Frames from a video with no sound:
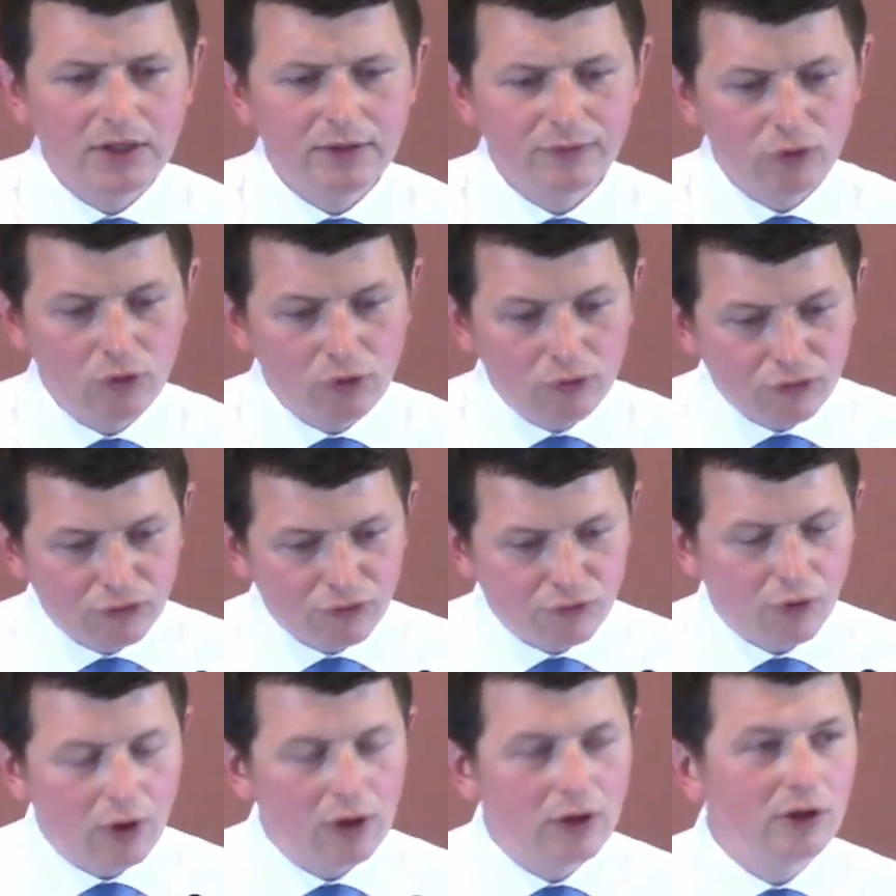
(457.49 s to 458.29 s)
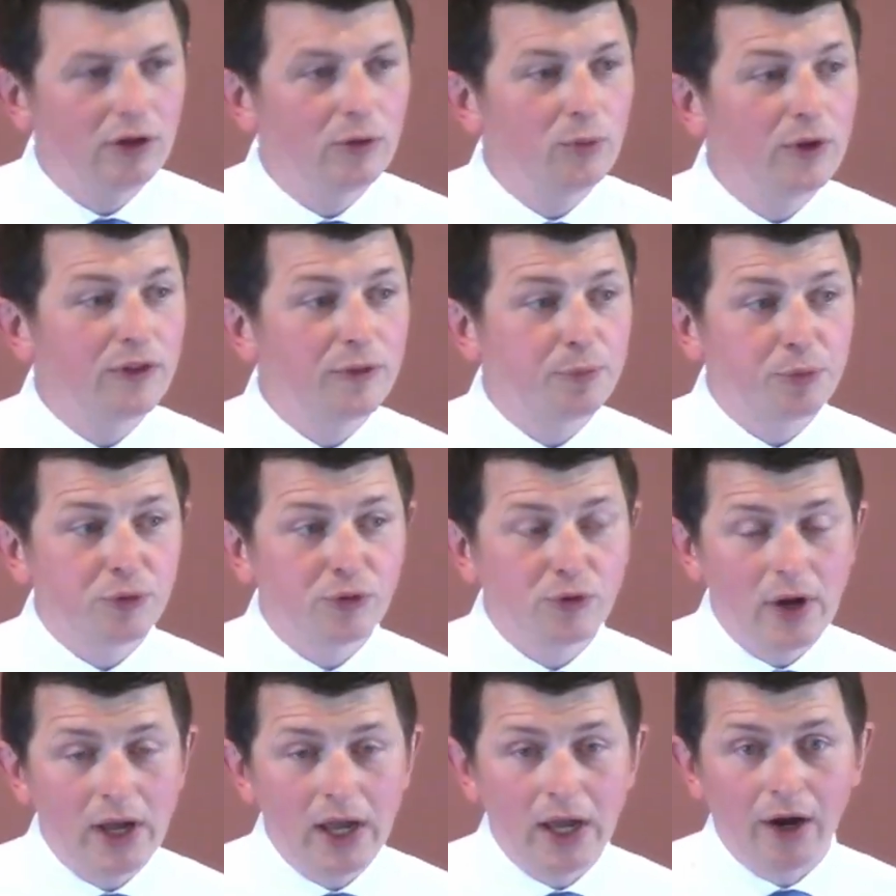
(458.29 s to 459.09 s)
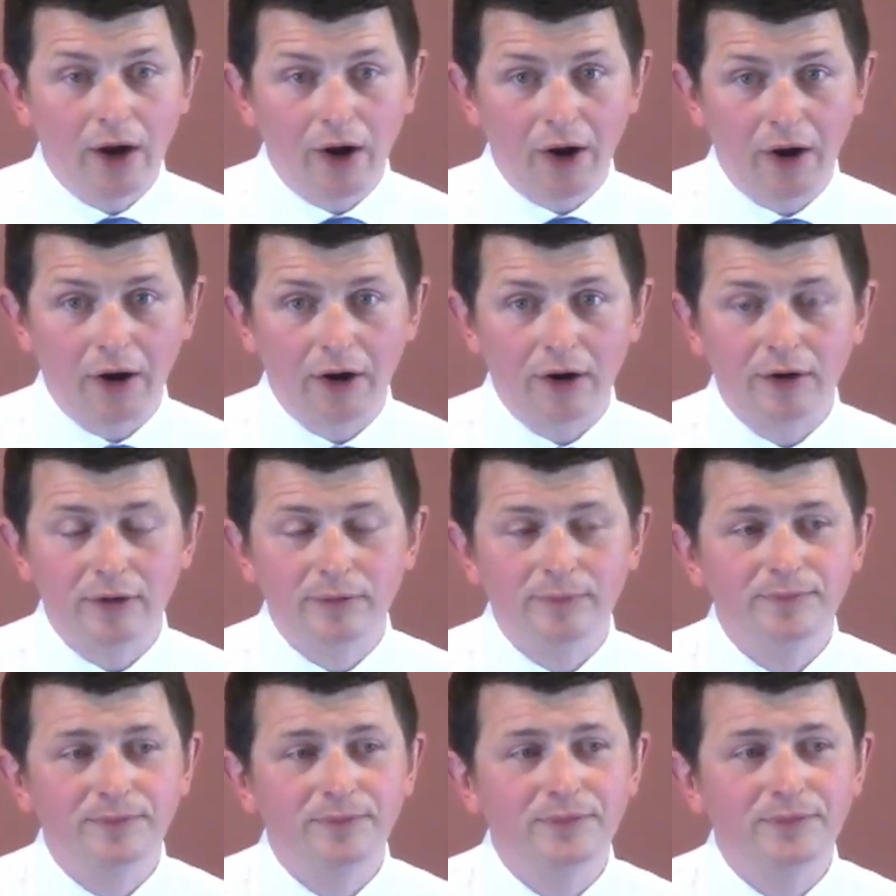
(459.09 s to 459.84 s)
If you struggle with prayer,